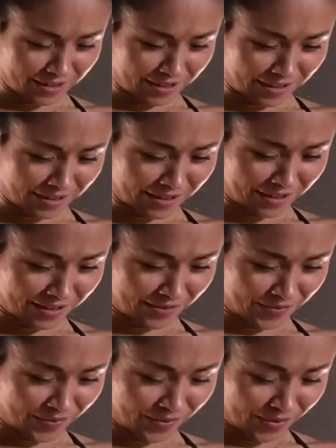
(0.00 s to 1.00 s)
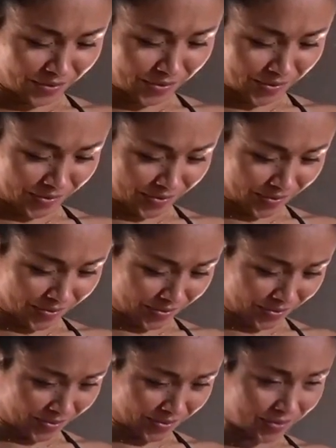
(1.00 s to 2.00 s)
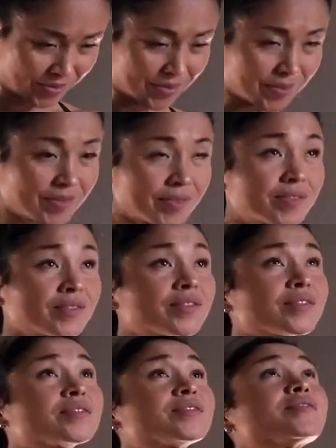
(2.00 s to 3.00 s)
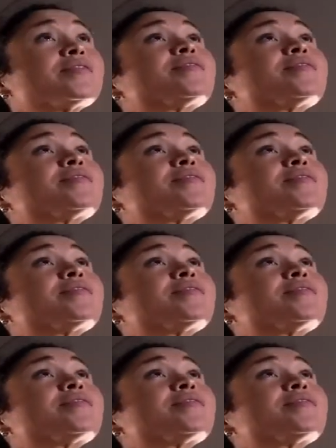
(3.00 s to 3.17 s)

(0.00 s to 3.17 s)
This person isn't speaking.